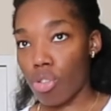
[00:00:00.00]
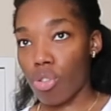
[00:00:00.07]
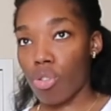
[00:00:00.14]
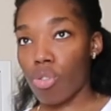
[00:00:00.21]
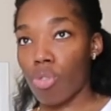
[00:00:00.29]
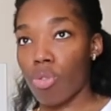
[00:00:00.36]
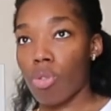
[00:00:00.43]

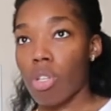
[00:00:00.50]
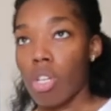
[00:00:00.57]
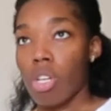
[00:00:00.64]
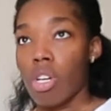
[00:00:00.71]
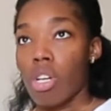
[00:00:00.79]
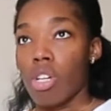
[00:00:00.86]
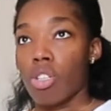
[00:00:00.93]
to
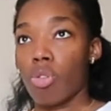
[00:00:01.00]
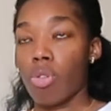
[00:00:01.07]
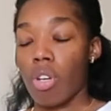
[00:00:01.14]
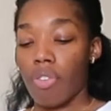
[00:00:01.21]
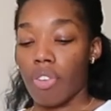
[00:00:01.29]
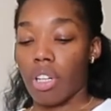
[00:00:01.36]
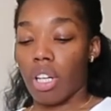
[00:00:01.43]
two
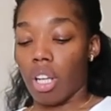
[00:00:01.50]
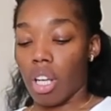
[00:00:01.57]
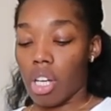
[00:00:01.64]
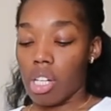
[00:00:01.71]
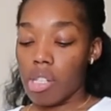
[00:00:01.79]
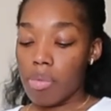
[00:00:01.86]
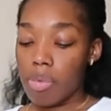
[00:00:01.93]
different
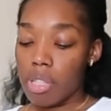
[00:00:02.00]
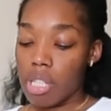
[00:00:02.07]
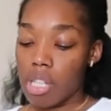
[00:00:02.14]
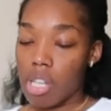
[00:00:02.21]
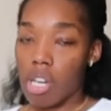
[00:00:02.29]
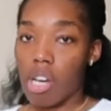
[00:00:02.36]
clubs.